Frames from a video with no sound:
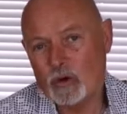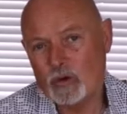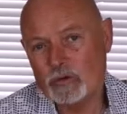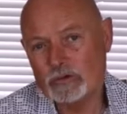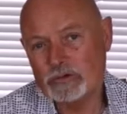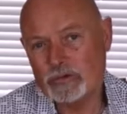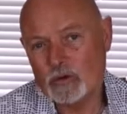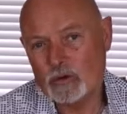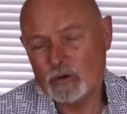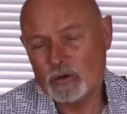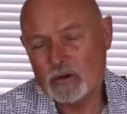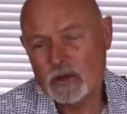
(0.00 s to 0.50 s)

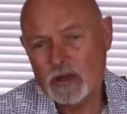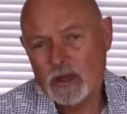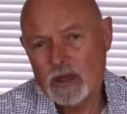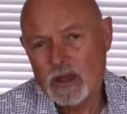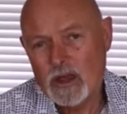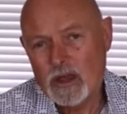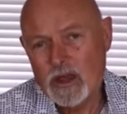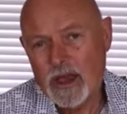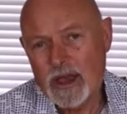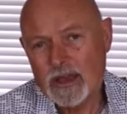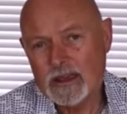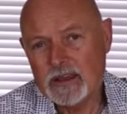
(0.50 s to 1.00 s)
awful,
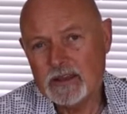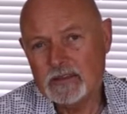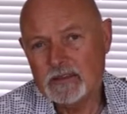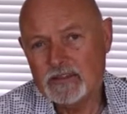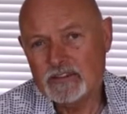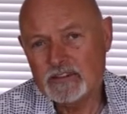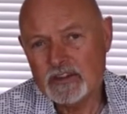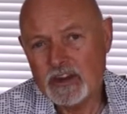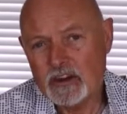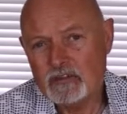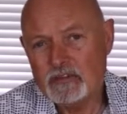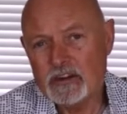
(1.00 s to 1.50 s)
and
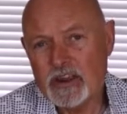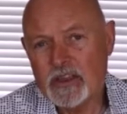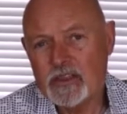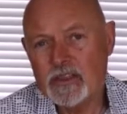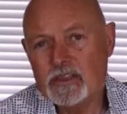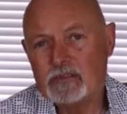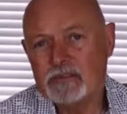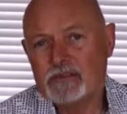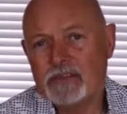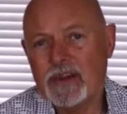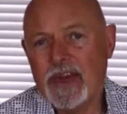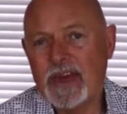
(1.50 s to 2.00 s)
considering
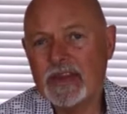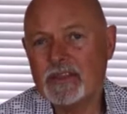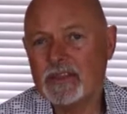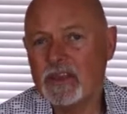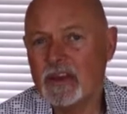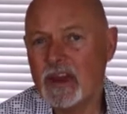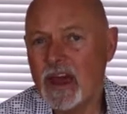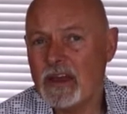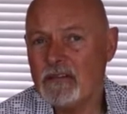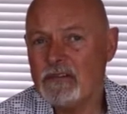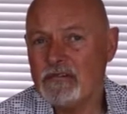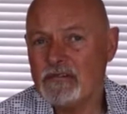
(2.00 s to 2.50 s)
the fact
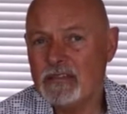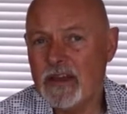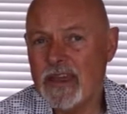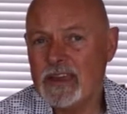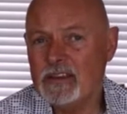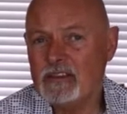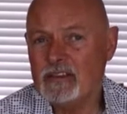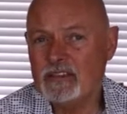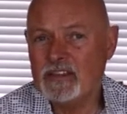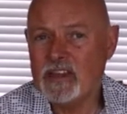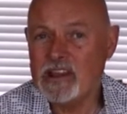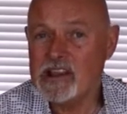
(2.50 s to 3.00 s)
that I
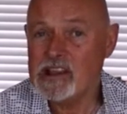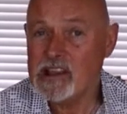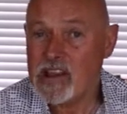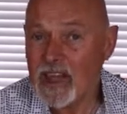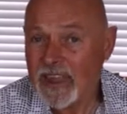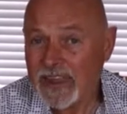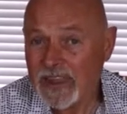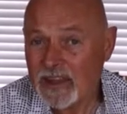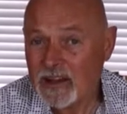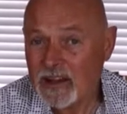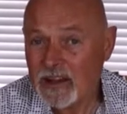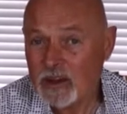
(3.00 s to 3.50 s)
faced the
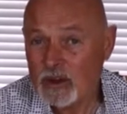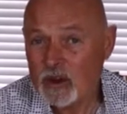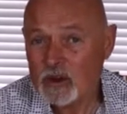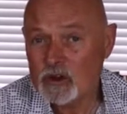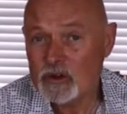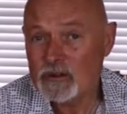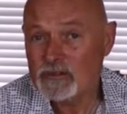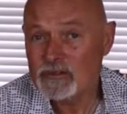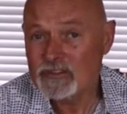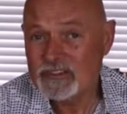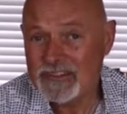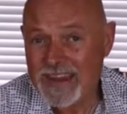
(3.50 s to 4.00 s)
likelihood
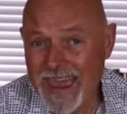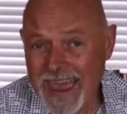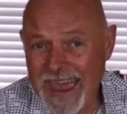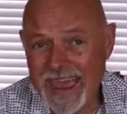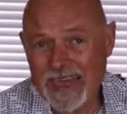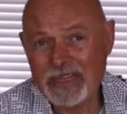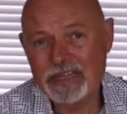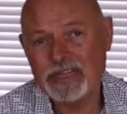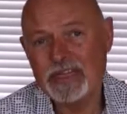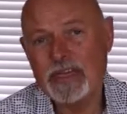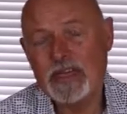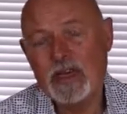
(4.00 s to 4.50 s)
of
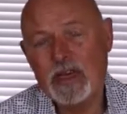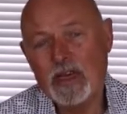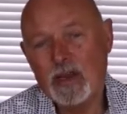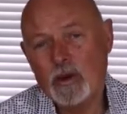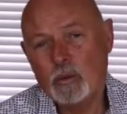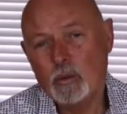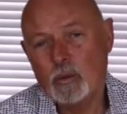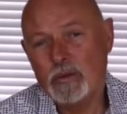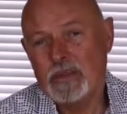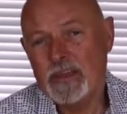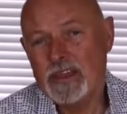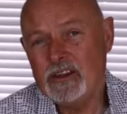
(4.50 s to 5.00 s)
death
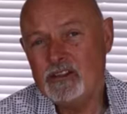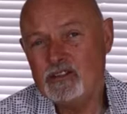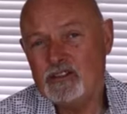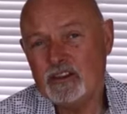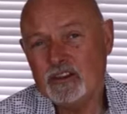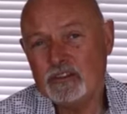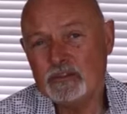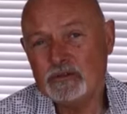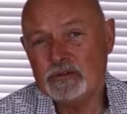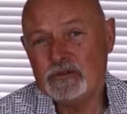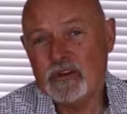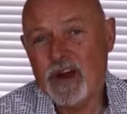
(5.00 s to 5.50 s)
within
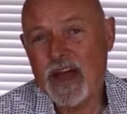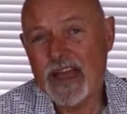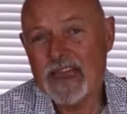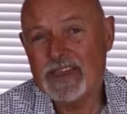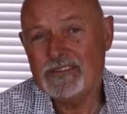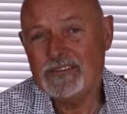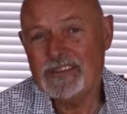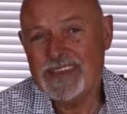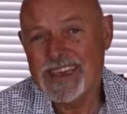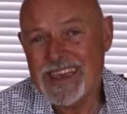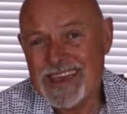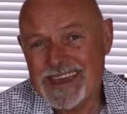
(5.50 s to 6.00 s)
just
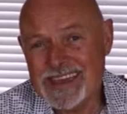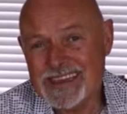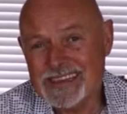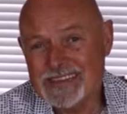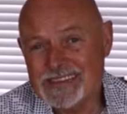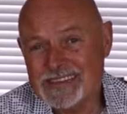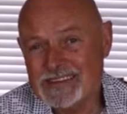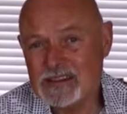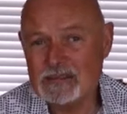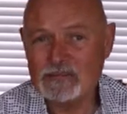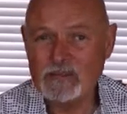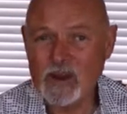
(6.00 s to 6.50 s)
5
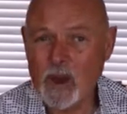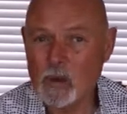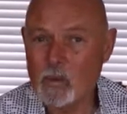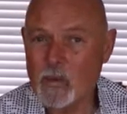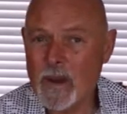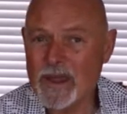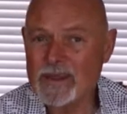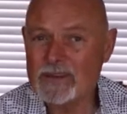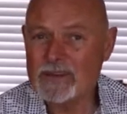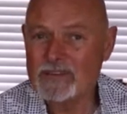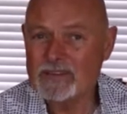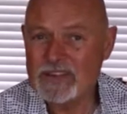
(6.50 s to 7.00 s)
years if I
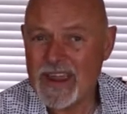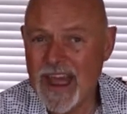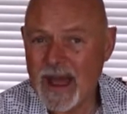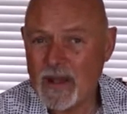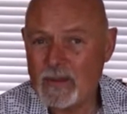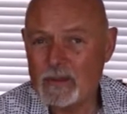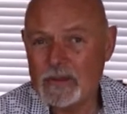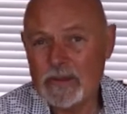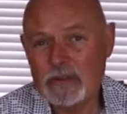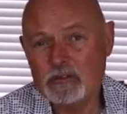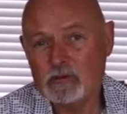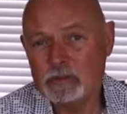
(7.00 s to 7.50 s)
went
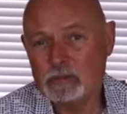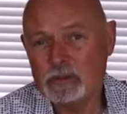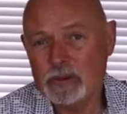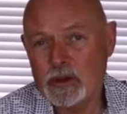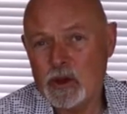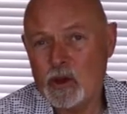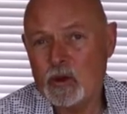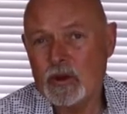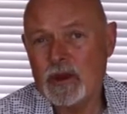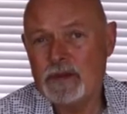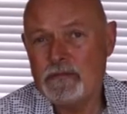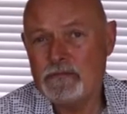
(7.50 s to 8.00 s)
down this
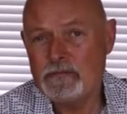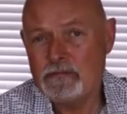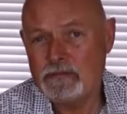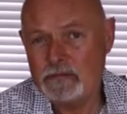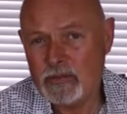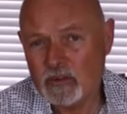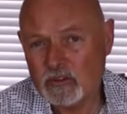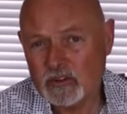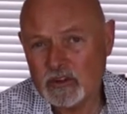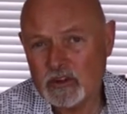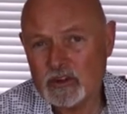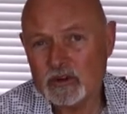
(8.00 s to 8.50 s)
purely
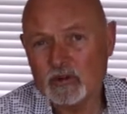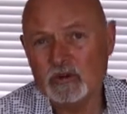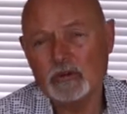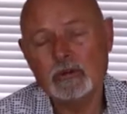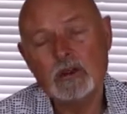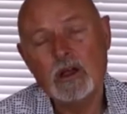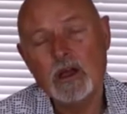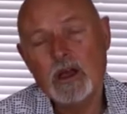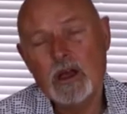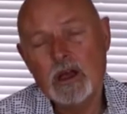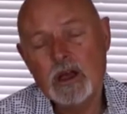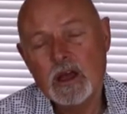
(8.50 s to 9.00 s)

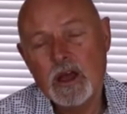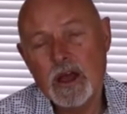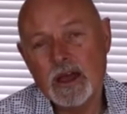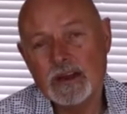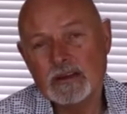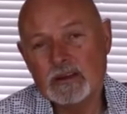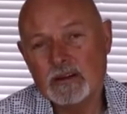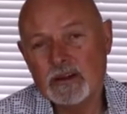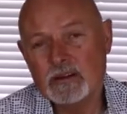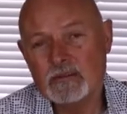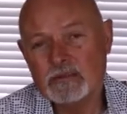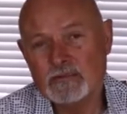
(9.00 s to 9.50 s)
physical
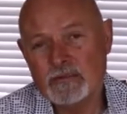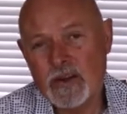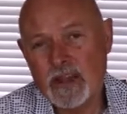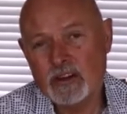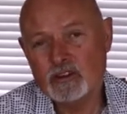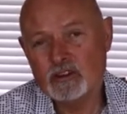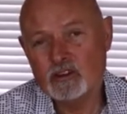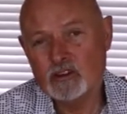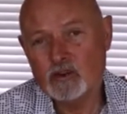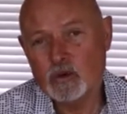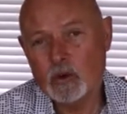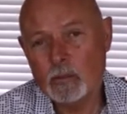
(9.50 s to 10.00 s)
and
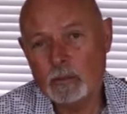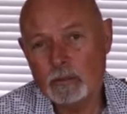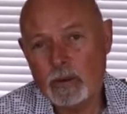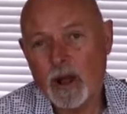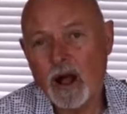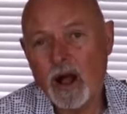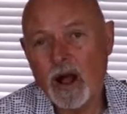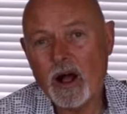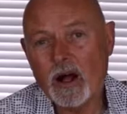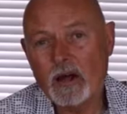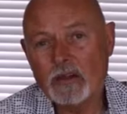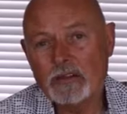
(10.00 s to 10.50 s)
conventional
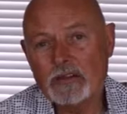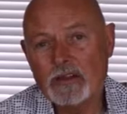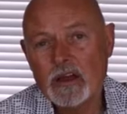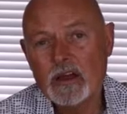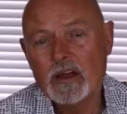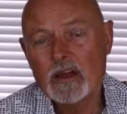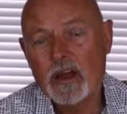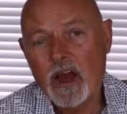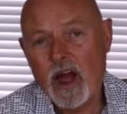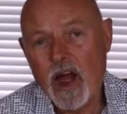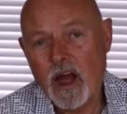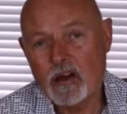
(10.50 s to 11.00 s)
path,
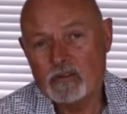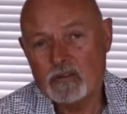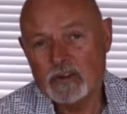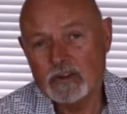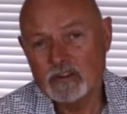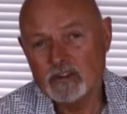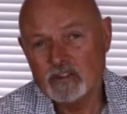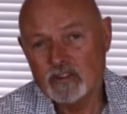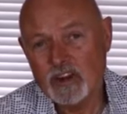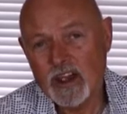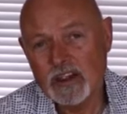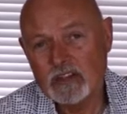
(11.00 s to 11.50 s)
I
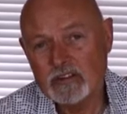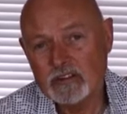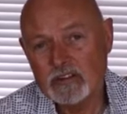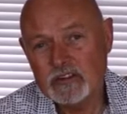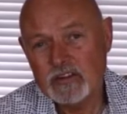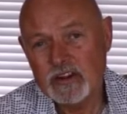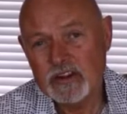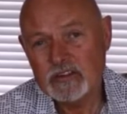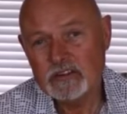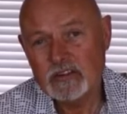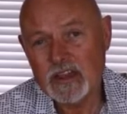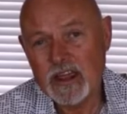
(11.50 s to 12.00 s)

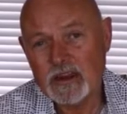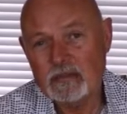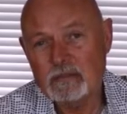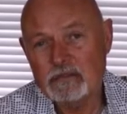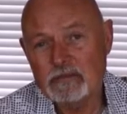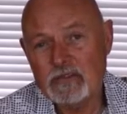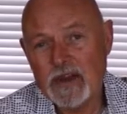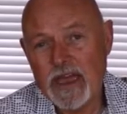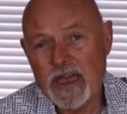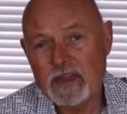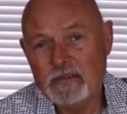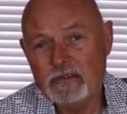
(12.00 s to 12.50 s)
rejected it in
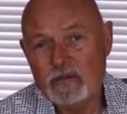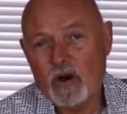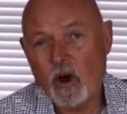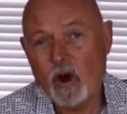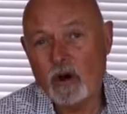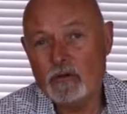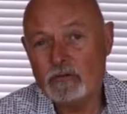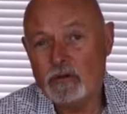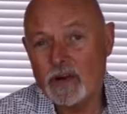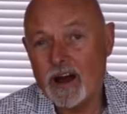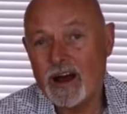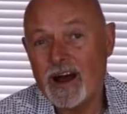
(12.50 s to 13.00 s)
favour
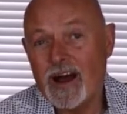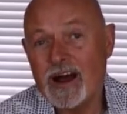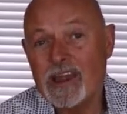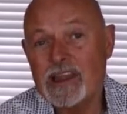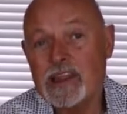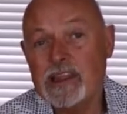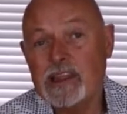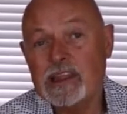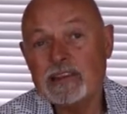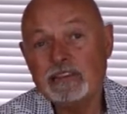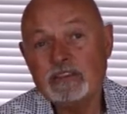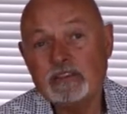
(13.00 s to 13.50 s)
of a
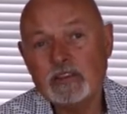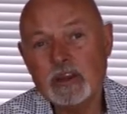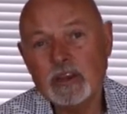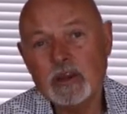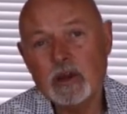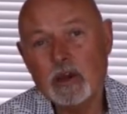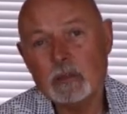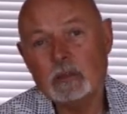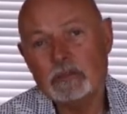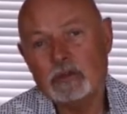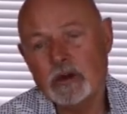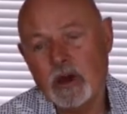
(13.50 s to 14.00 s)

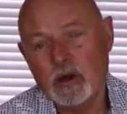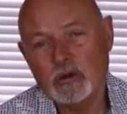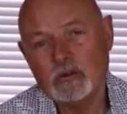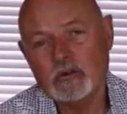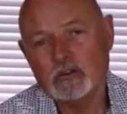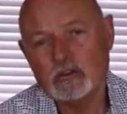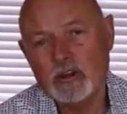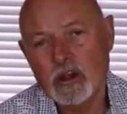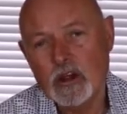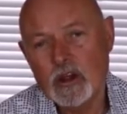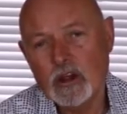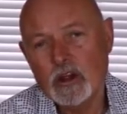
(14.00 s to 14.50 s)
holistic
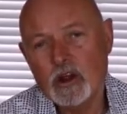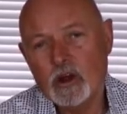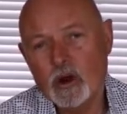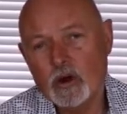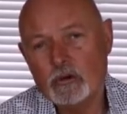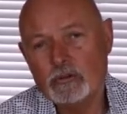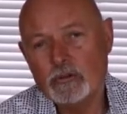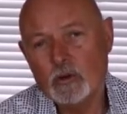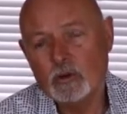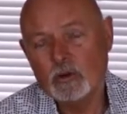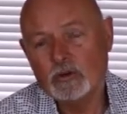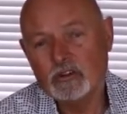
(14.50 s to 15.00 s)
approach
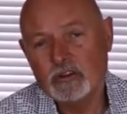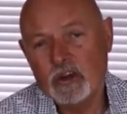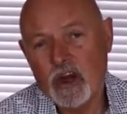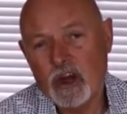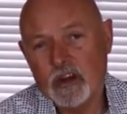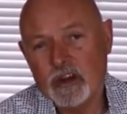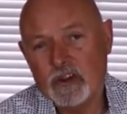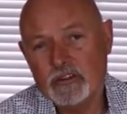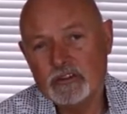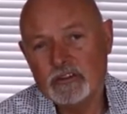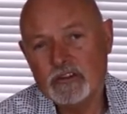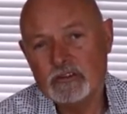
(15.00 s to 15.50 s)
of
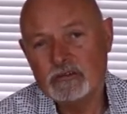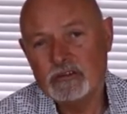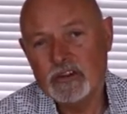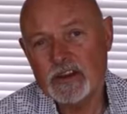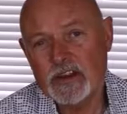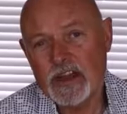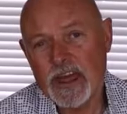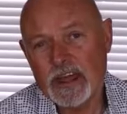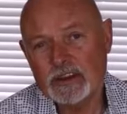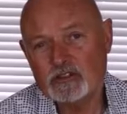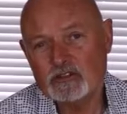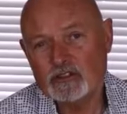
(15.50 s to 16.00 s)
alternative
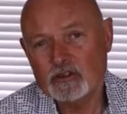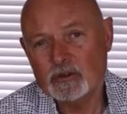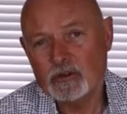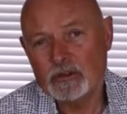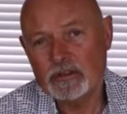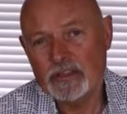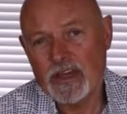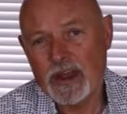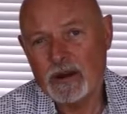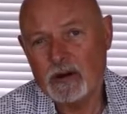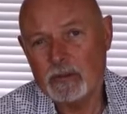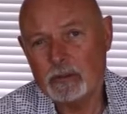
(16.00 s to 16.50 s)
and
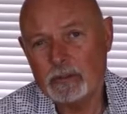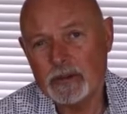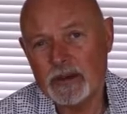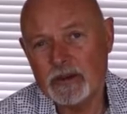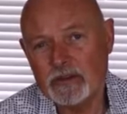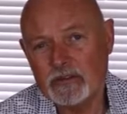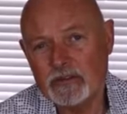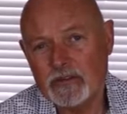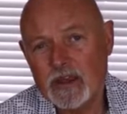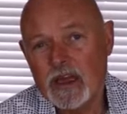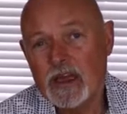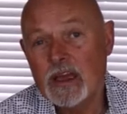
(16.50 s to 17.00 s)
natural
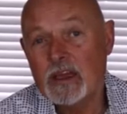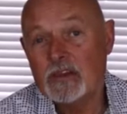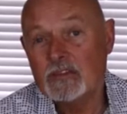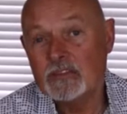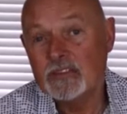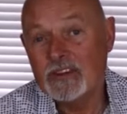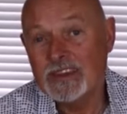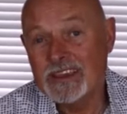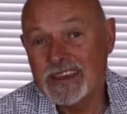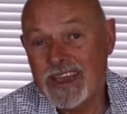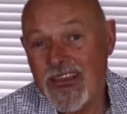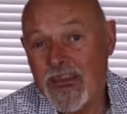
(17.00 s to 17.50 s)
therapies,
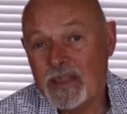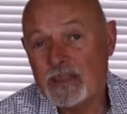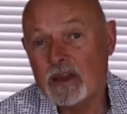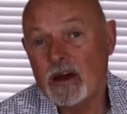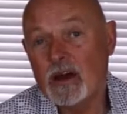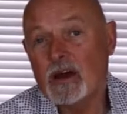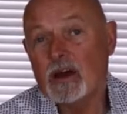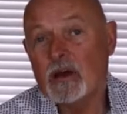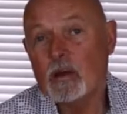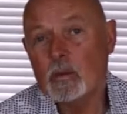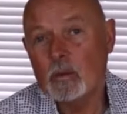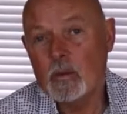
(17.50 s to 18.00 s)

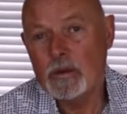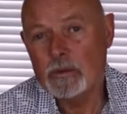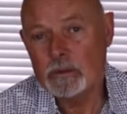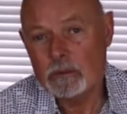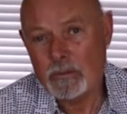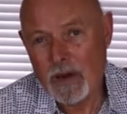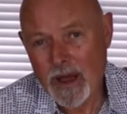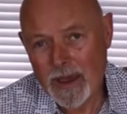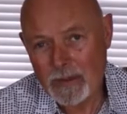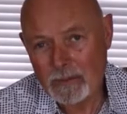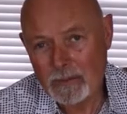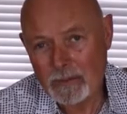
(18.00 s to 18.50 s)
together with
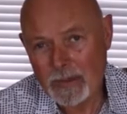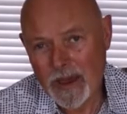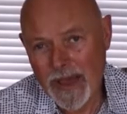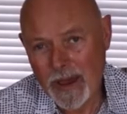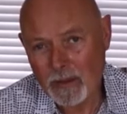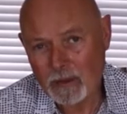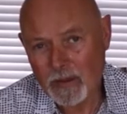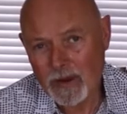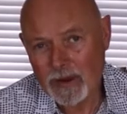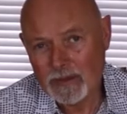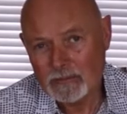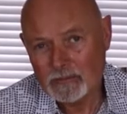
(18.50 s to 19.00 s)
mind
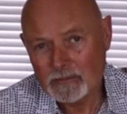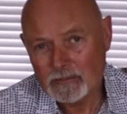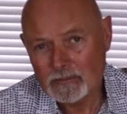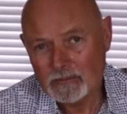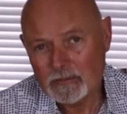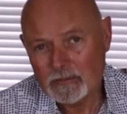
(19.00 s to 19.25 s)
power.